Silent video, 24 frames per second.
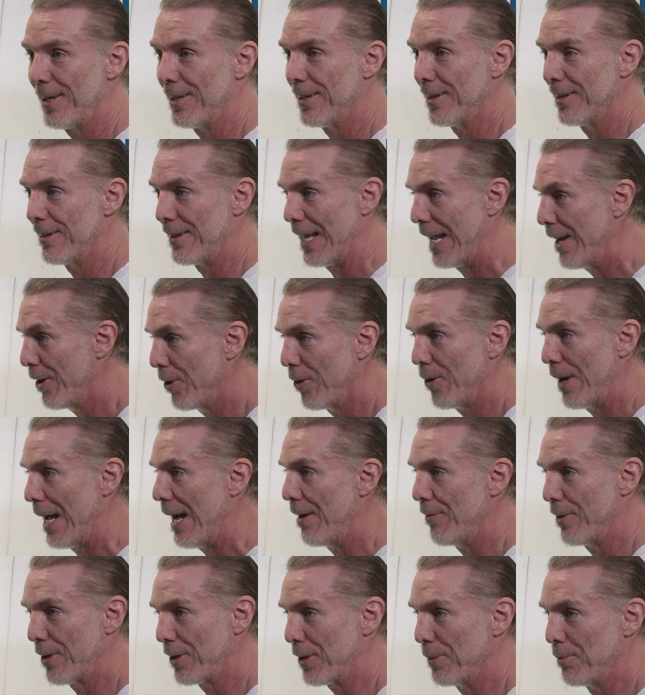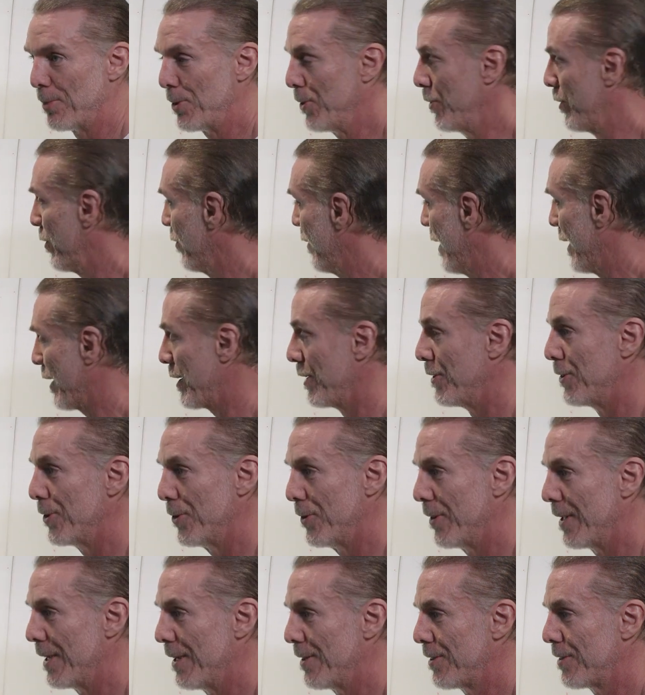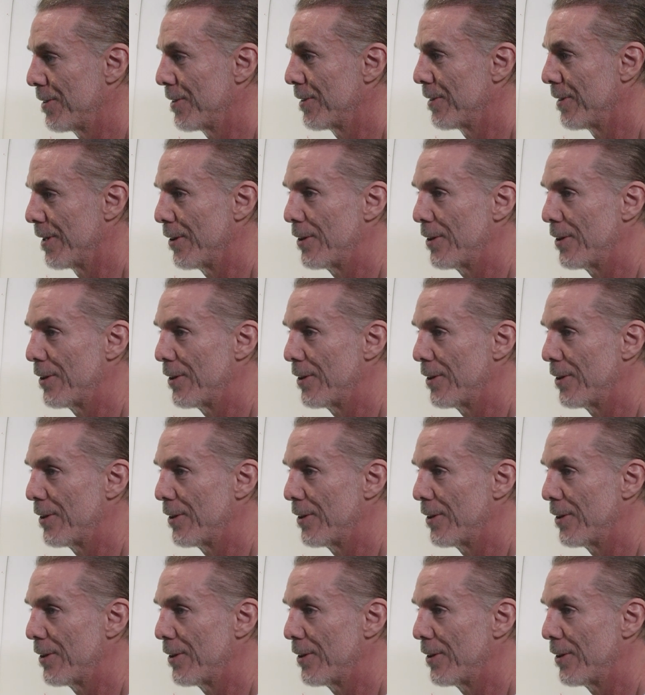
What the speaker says: and they don't have a computer that can do this.